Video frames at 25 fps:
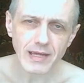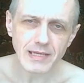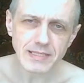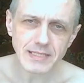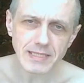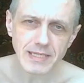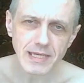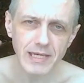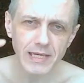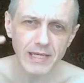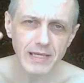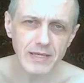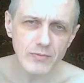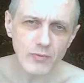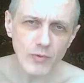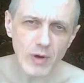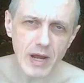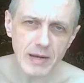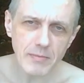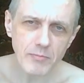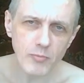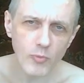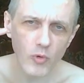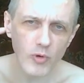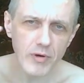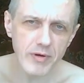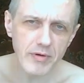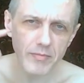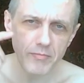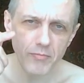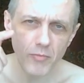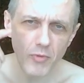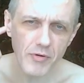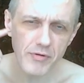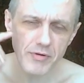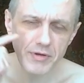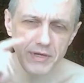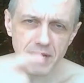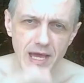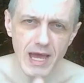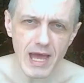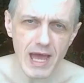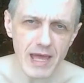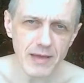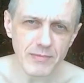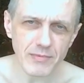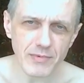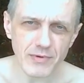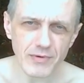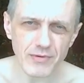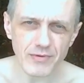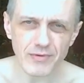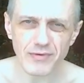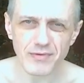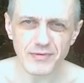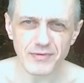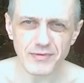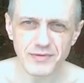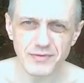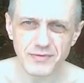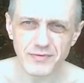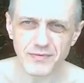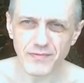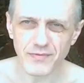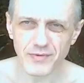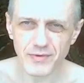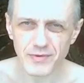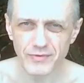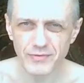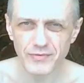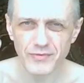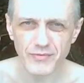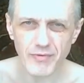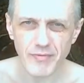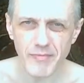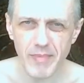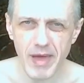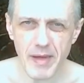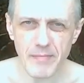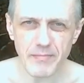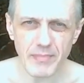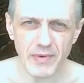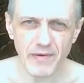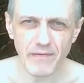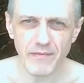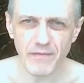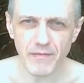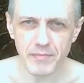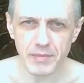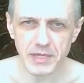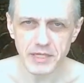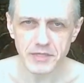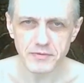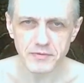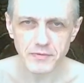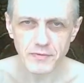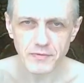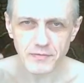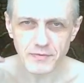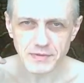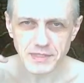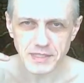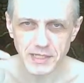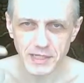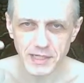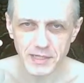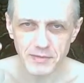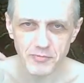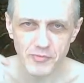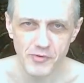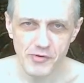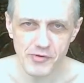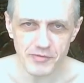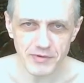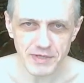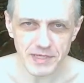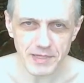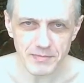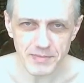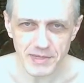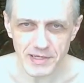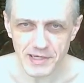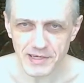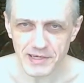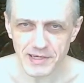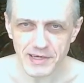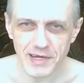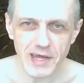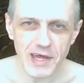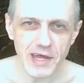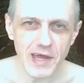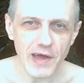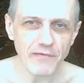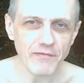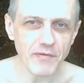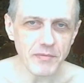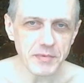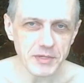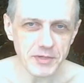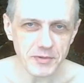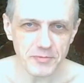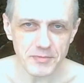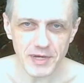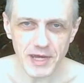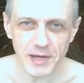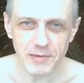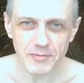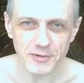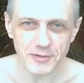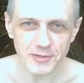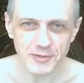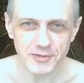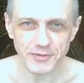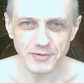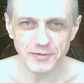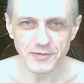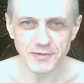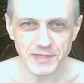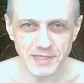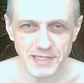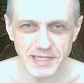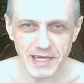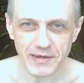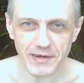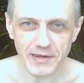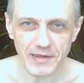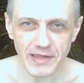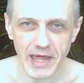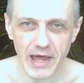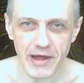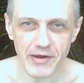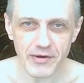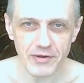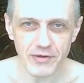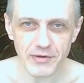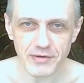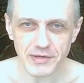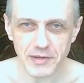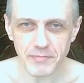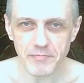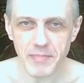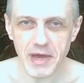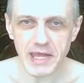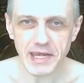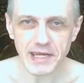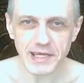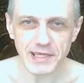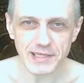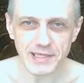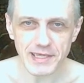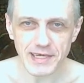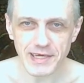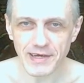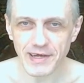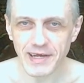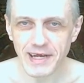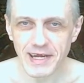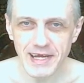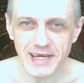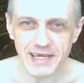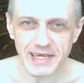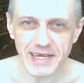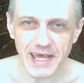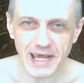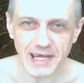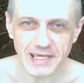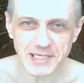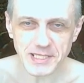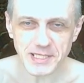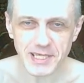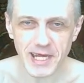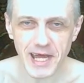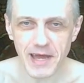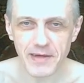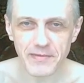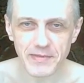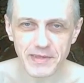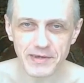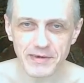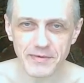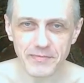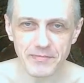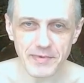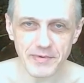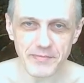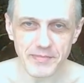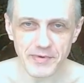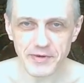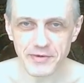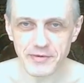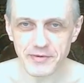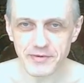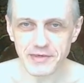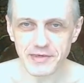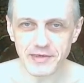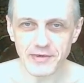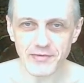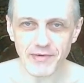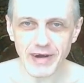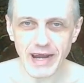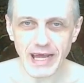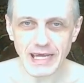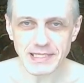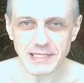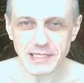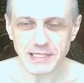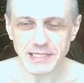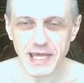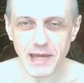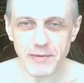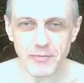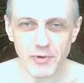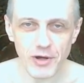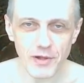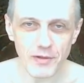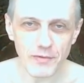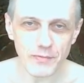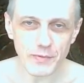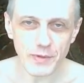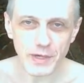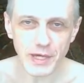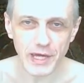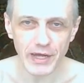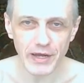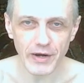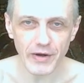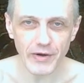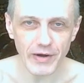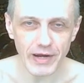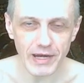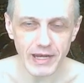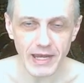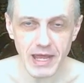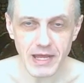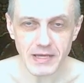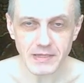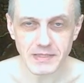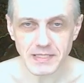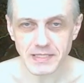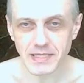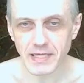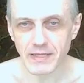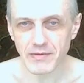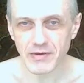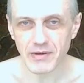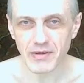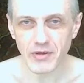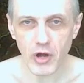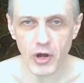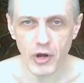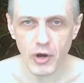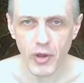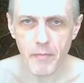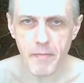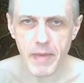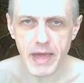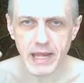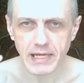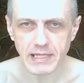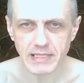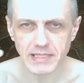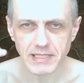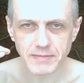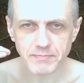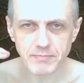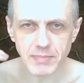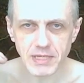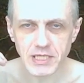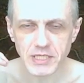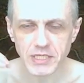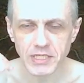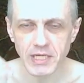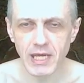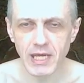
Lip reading: say it one more time, or for you to remember, for me to seek it more deeply, and for me to be able to sound it out automatically. Next time the opportunity arises, I'm all there. And I say that automated speech